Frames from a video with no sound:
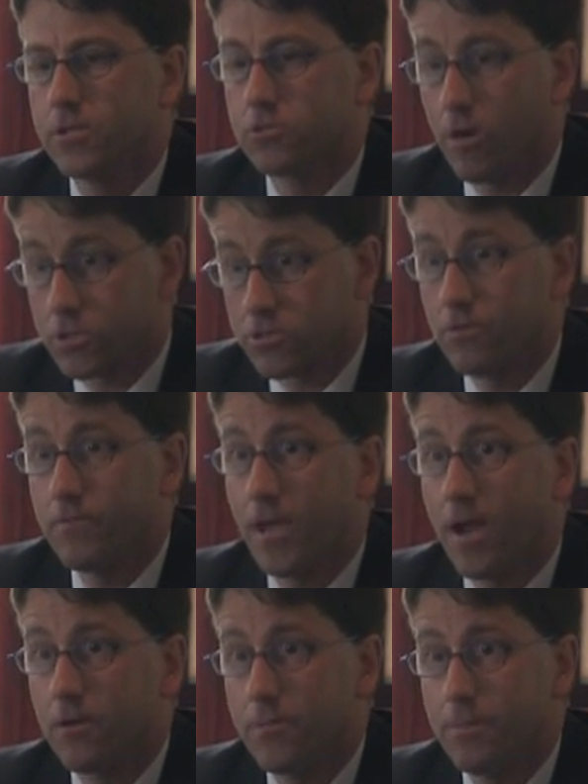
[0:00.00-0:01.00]
structure of
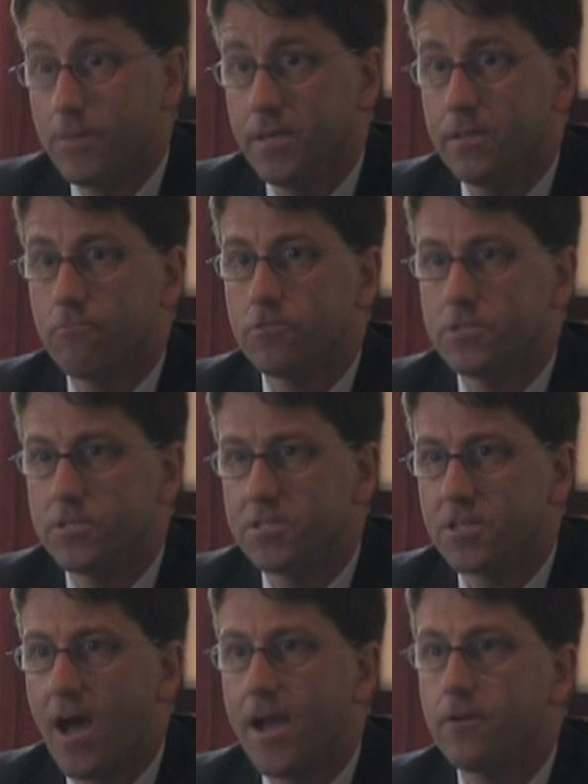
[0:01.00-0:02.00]
the IRPP that was
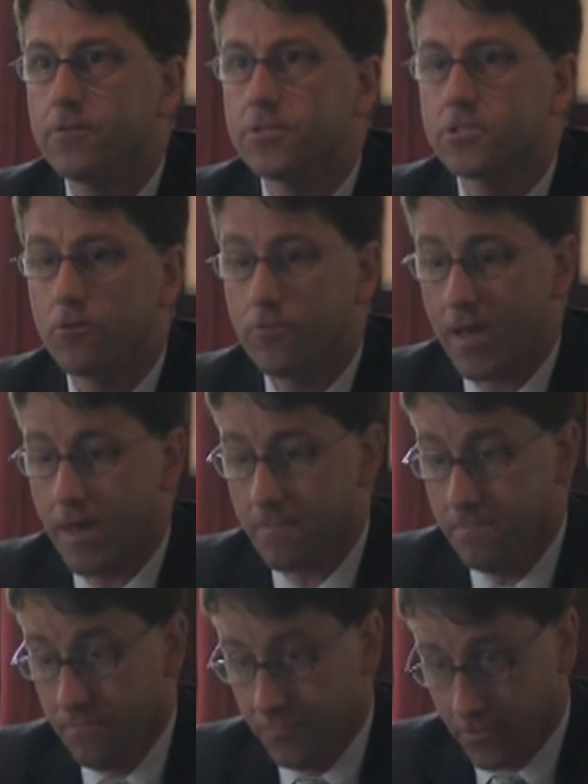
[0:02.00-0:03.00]
desired, so
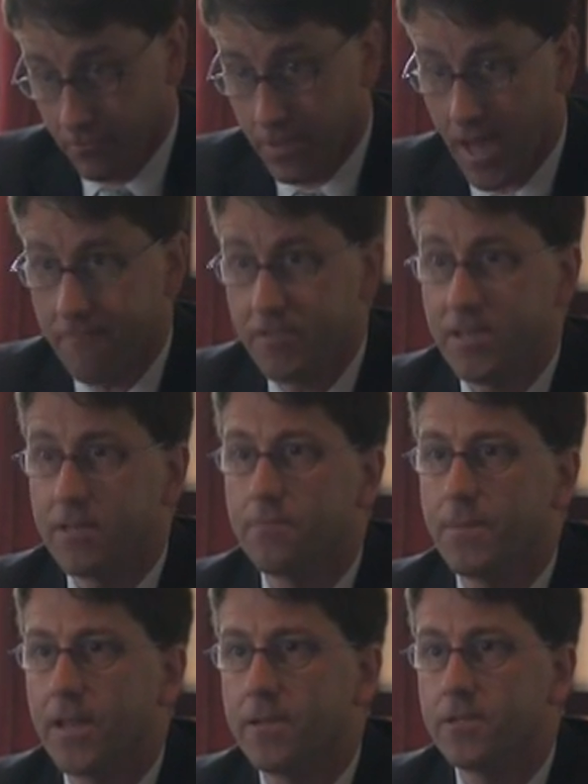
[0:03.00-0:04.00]
that we have the
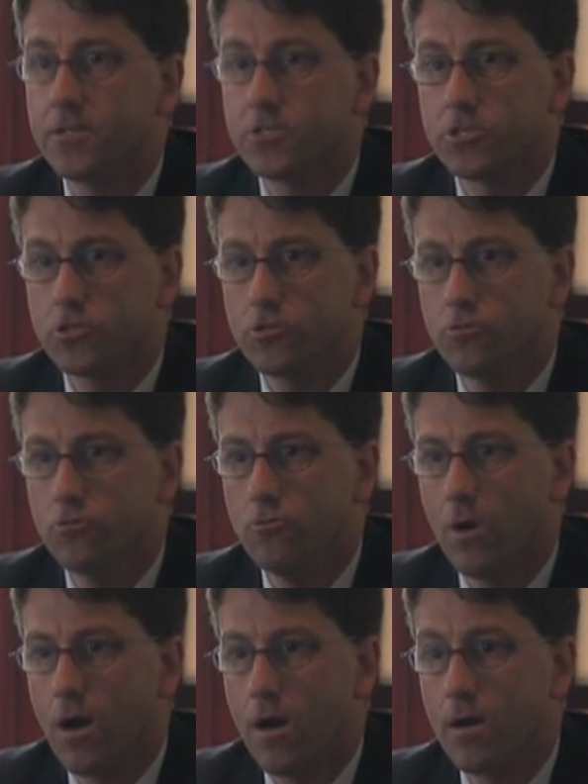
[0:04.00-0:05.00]
independence
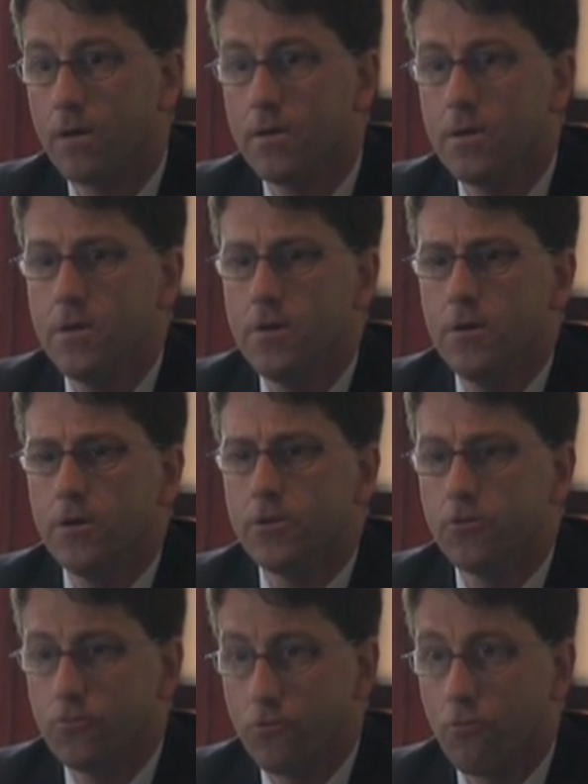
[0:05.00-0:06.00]
to
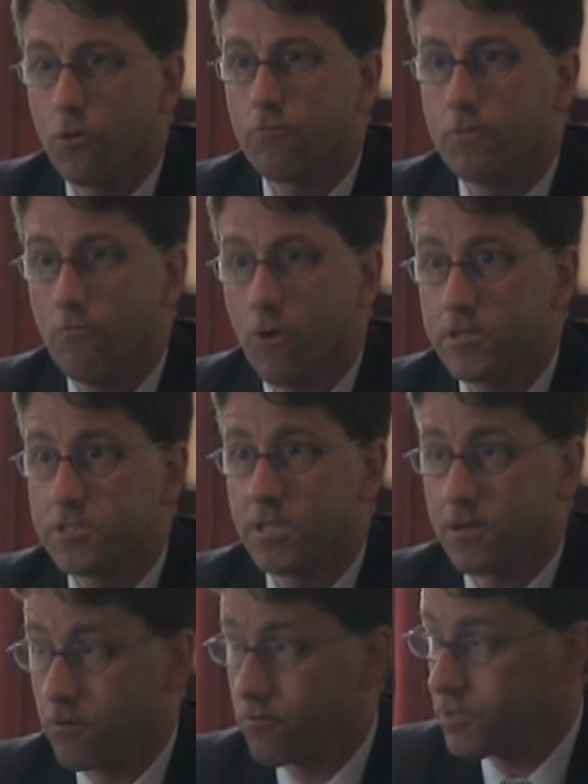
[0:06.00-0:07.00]
do the work we want,
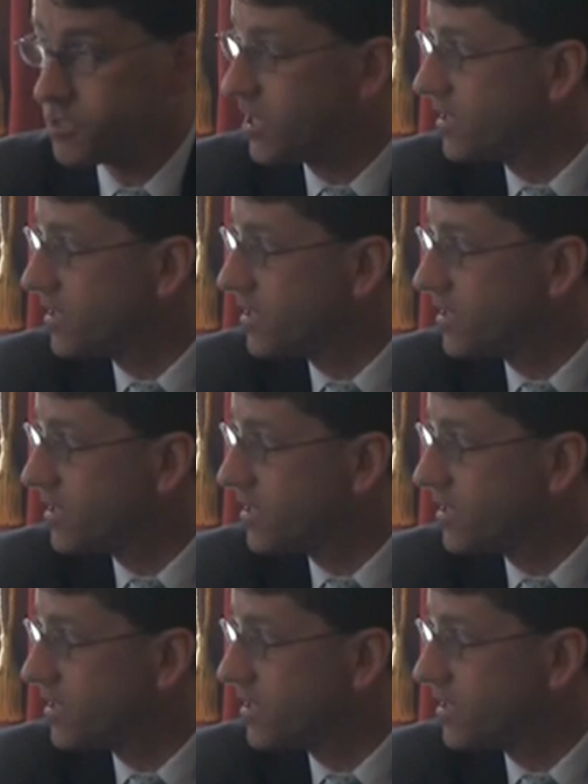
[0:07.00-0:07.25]
set our own